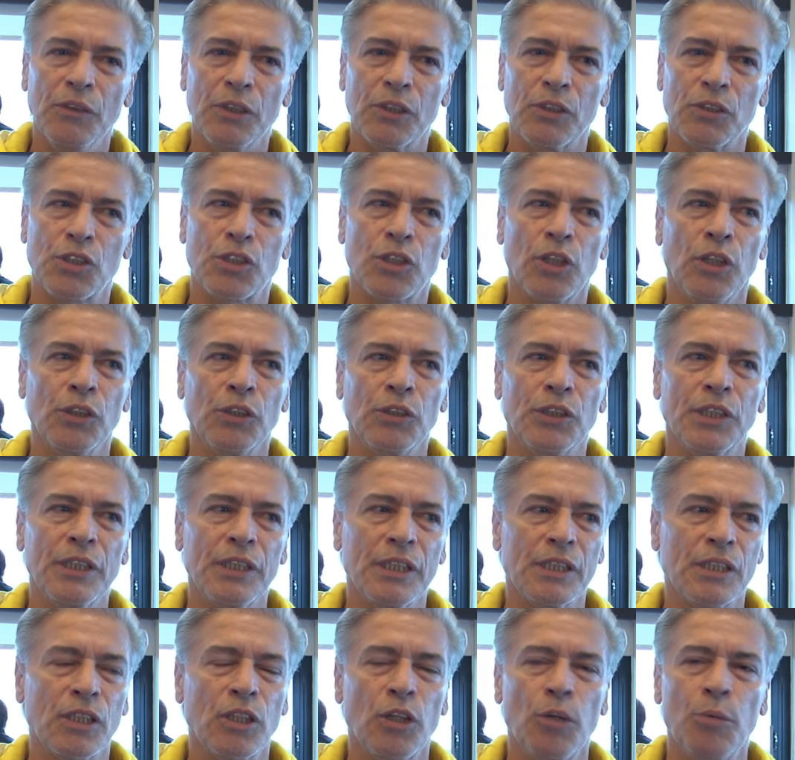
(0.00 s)
because some of
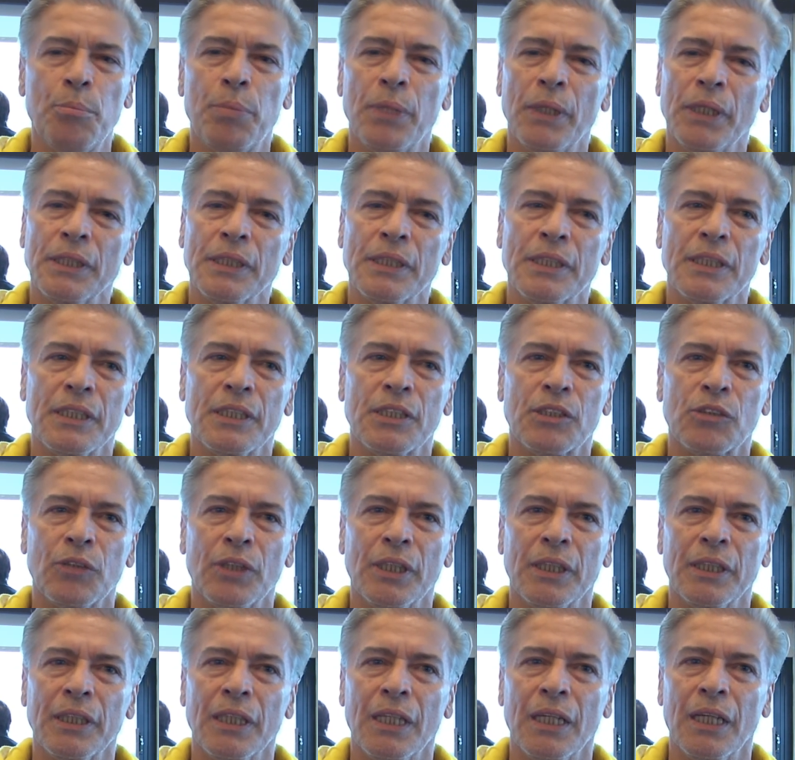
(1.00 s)
these companies is
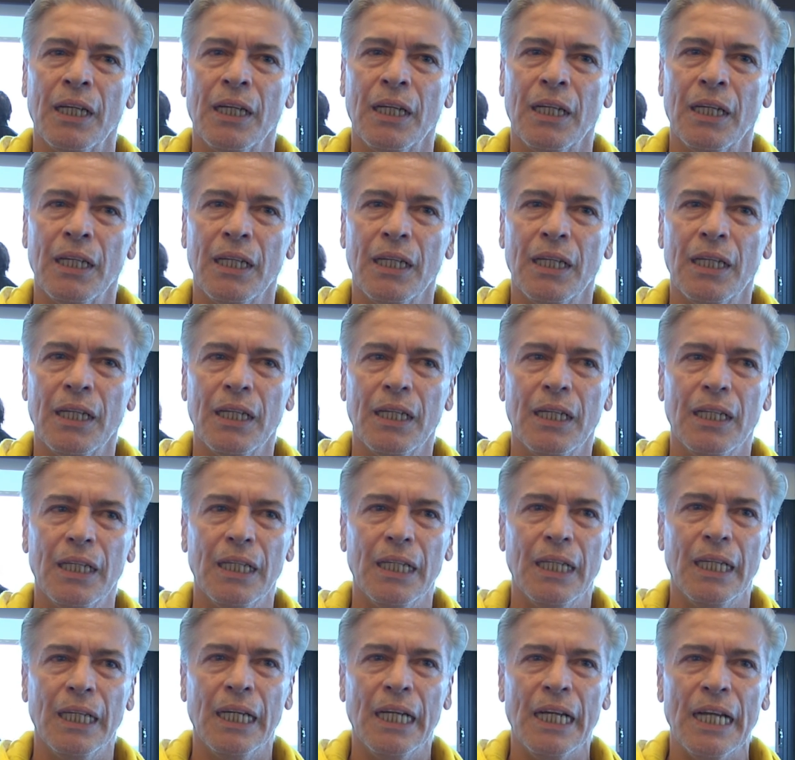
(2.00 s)
trying
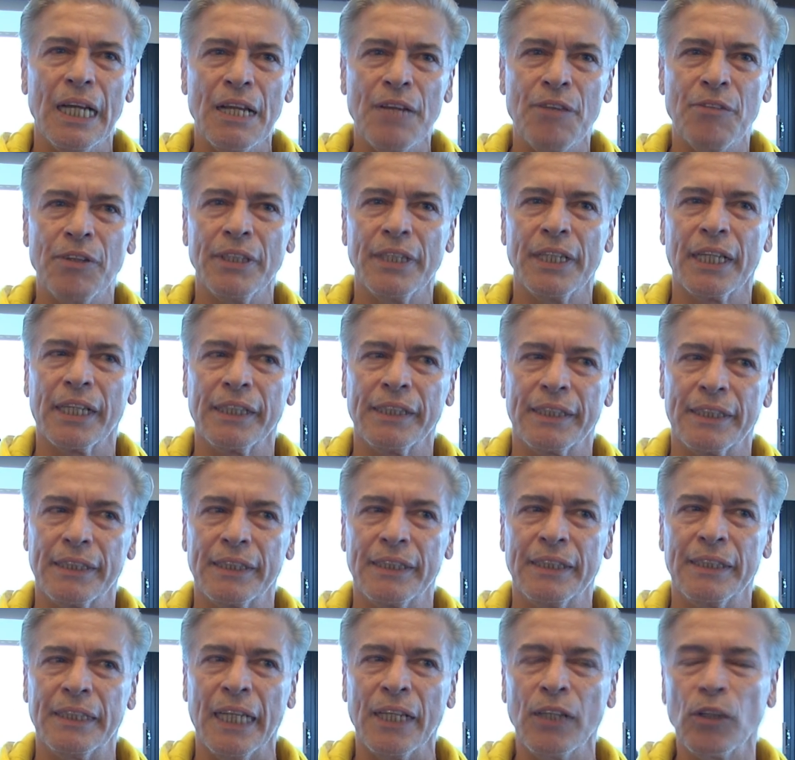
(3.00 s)
to, even
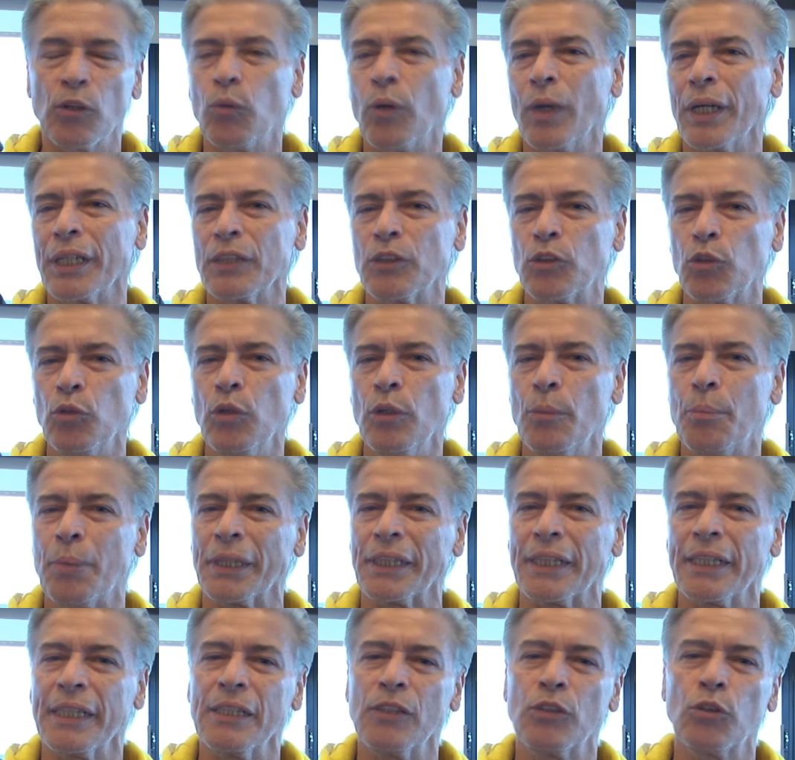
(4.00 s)
that they don't want to do it,
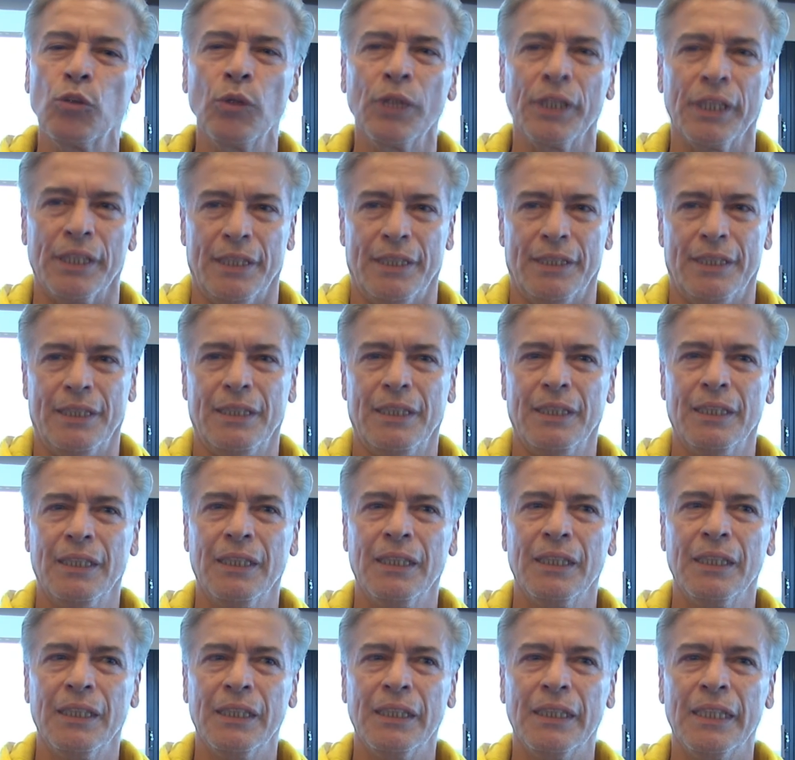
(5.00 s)
but they're doing
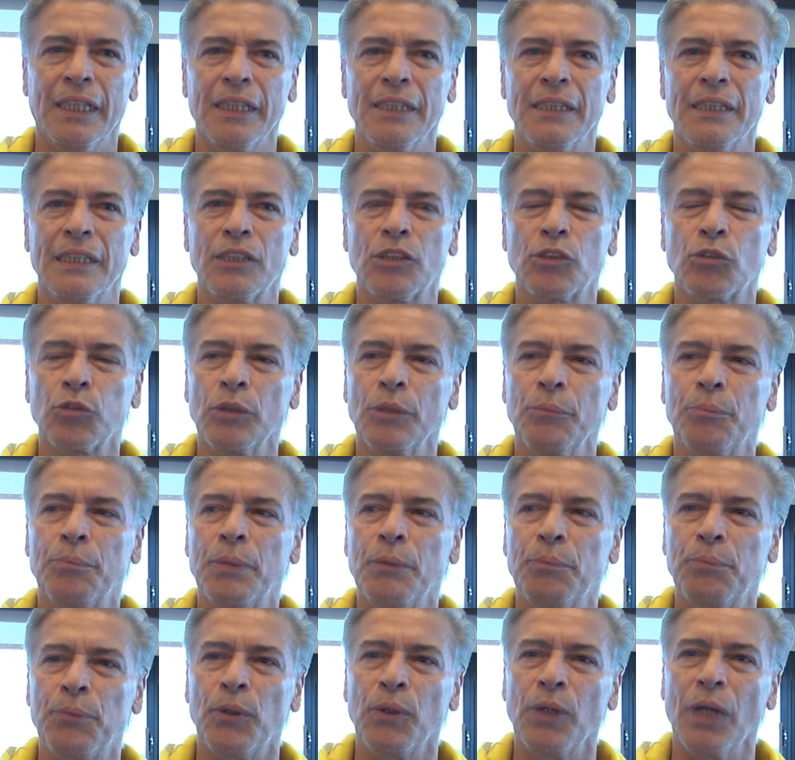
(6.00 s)
it. They're destroying
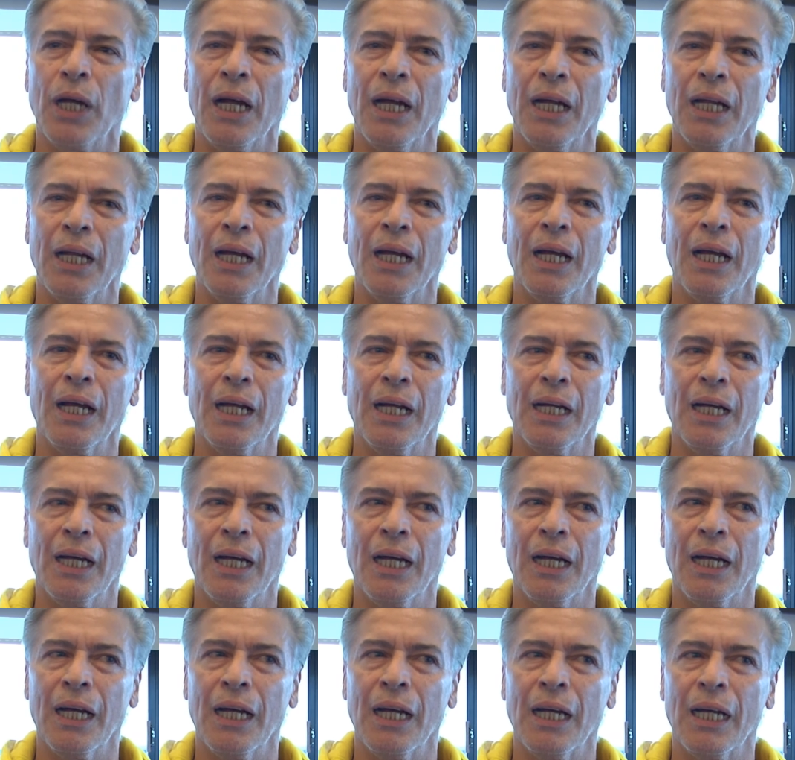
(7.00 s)
people's
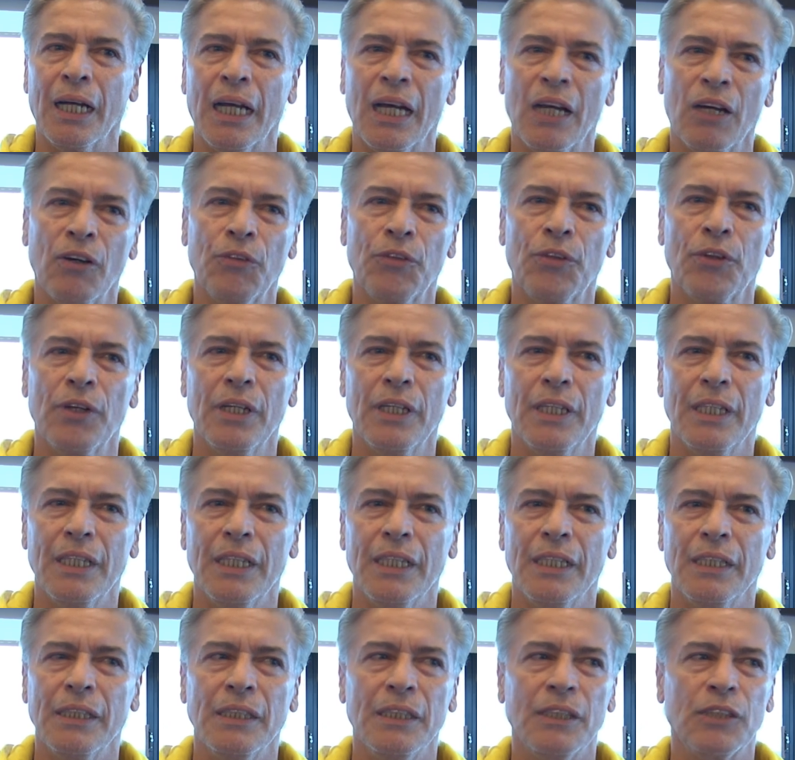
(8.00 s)
health,
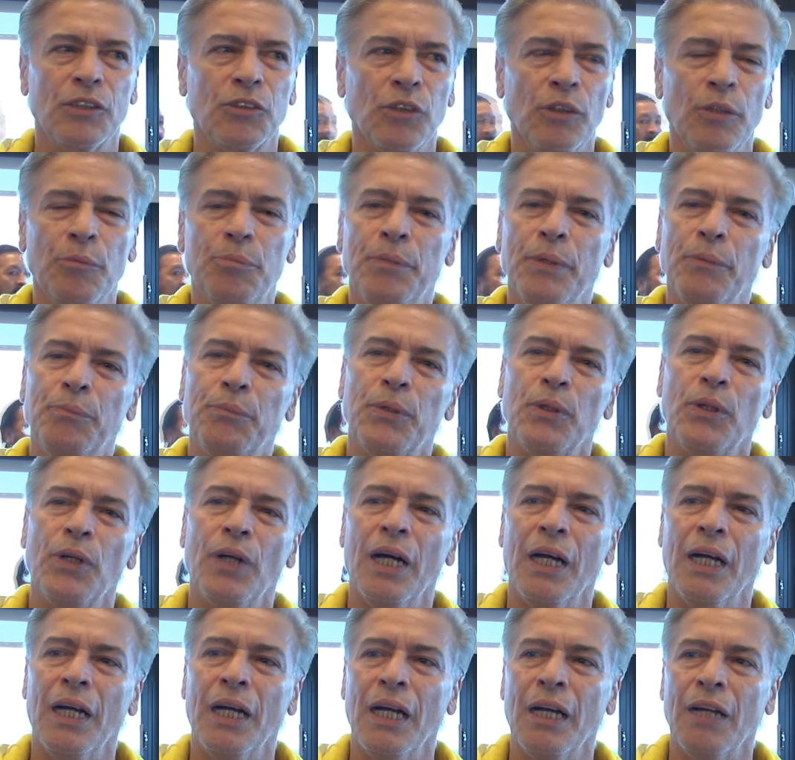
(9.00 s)
destroying people's